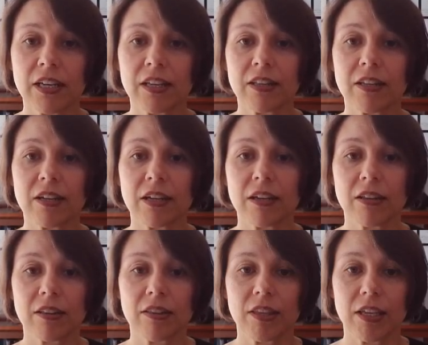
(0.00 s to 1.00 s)
in
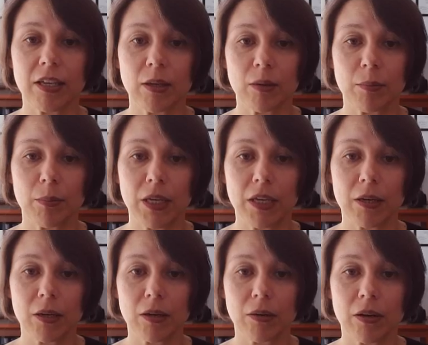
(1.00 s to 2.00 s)
the
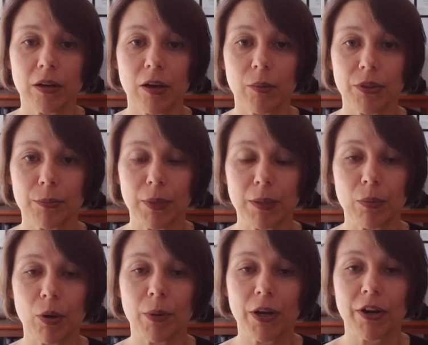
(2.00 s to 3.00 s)
mean with the mean
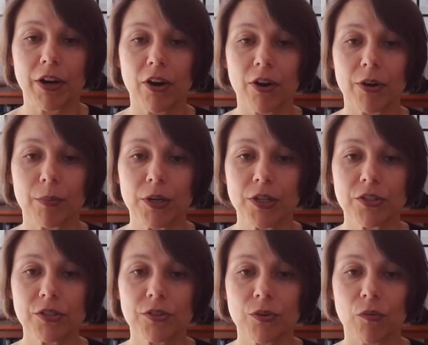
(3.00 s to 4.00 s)
pulmonary artery
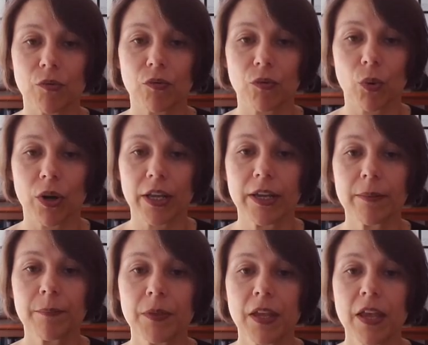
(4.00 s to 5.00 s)
pressure, so
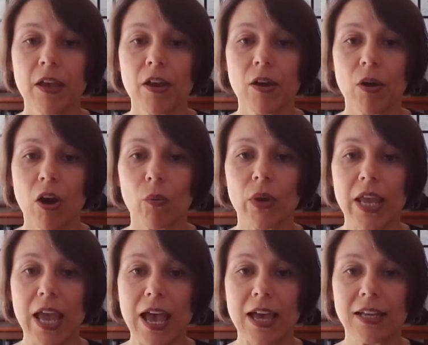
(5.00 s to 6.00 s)
40.
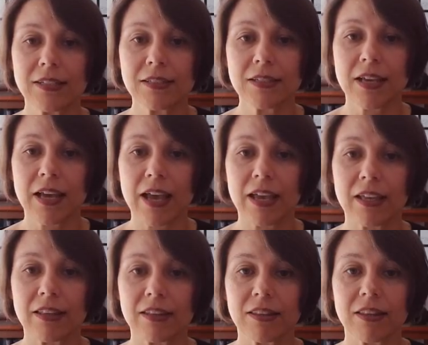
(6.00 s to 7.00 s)
We end
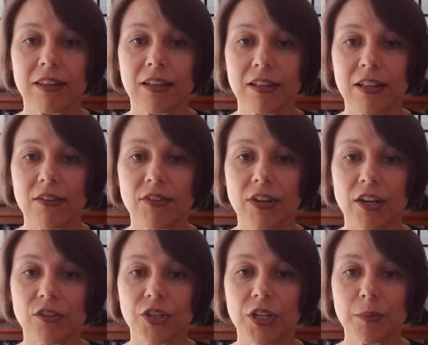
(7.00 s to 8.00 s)
in the left
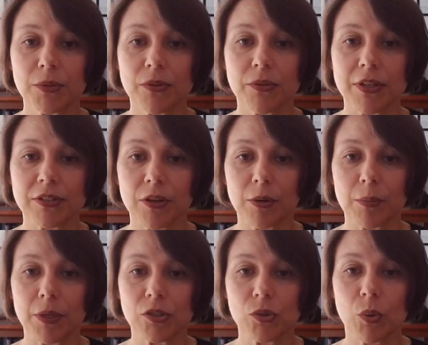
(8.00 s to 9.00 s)
atrium, so that's going to
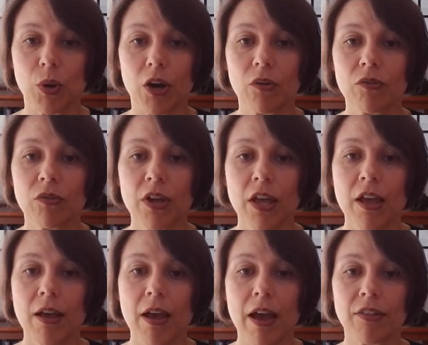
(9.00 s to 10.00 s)
be 12.
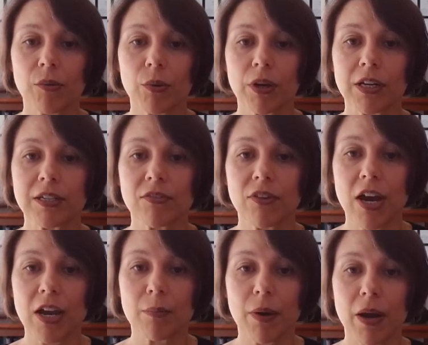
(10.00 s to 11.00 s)
And then we're going to
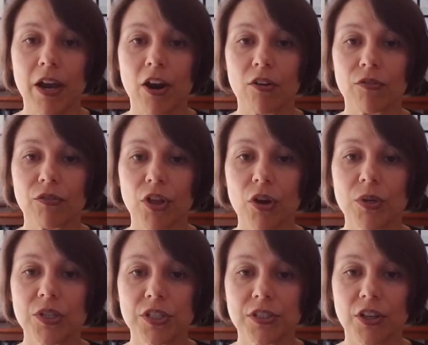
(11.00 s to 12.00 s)
divide by our flow,
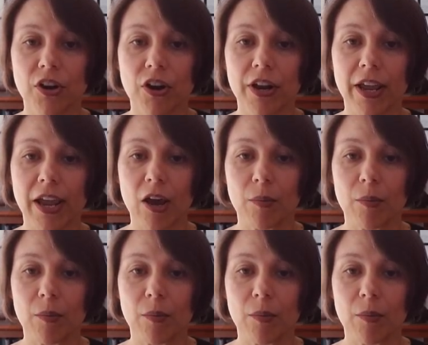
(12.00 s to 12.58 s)
which is the cardiac